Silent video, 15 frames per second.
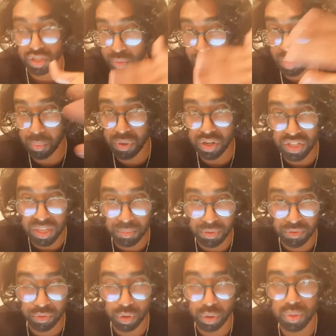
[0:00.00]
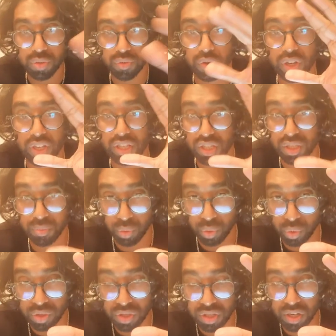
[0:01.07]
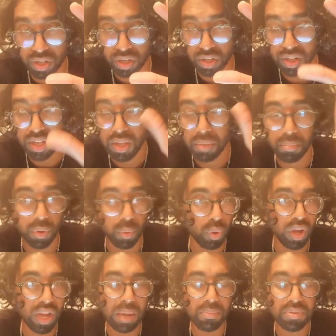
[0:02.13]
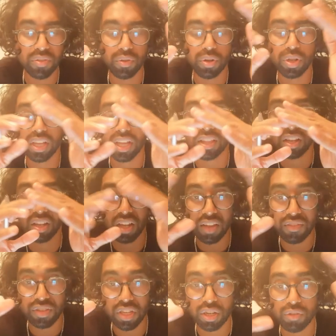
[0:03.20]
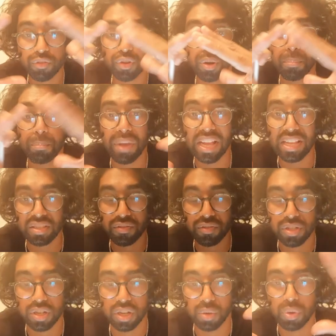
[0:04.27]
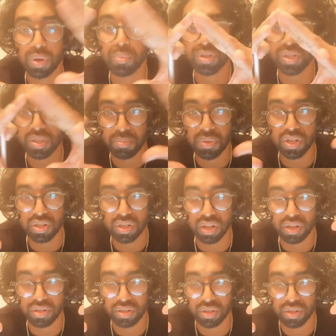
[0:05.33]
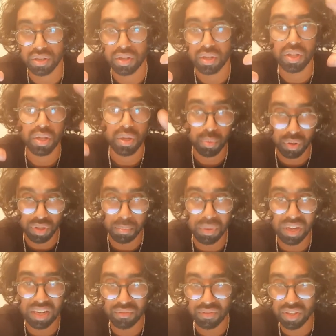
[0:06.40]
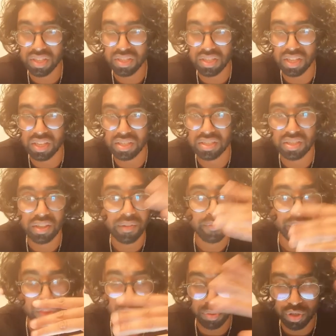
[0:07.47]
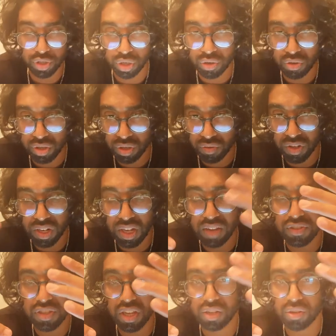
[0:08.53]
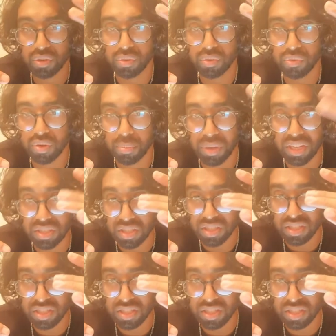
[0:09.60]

The one we looked at before was for a small star, but what happens if we look at the life cycle for a massive star, one which is much larger? Well, the main thing is this. The majority of the life cycle remains